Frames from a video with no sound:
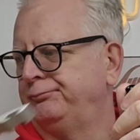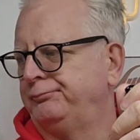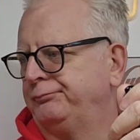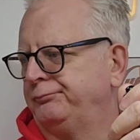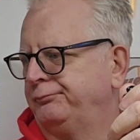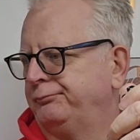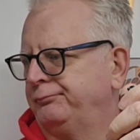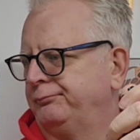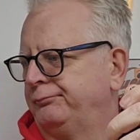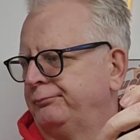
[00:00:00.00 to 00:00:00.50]

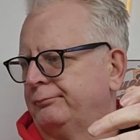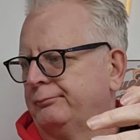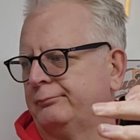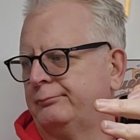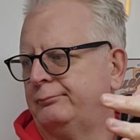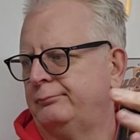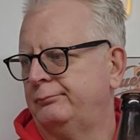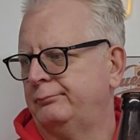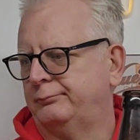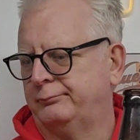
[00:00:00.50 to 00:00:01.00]

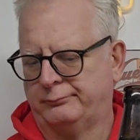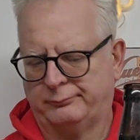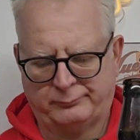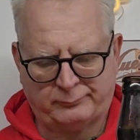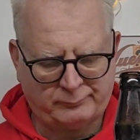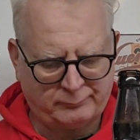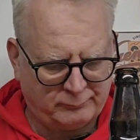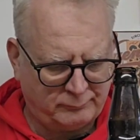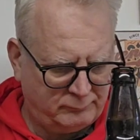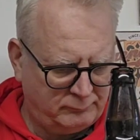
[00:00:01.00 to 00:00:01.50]

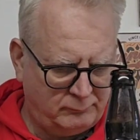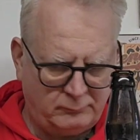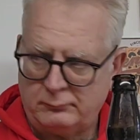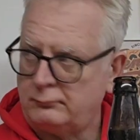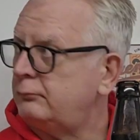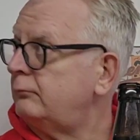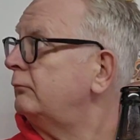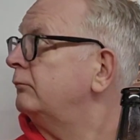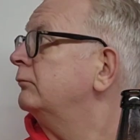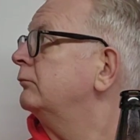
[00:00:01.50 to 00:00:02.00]

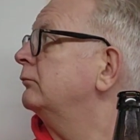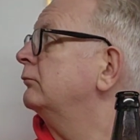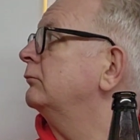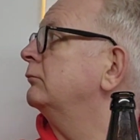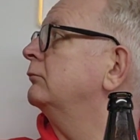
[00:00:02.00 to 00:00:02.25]
[no speech]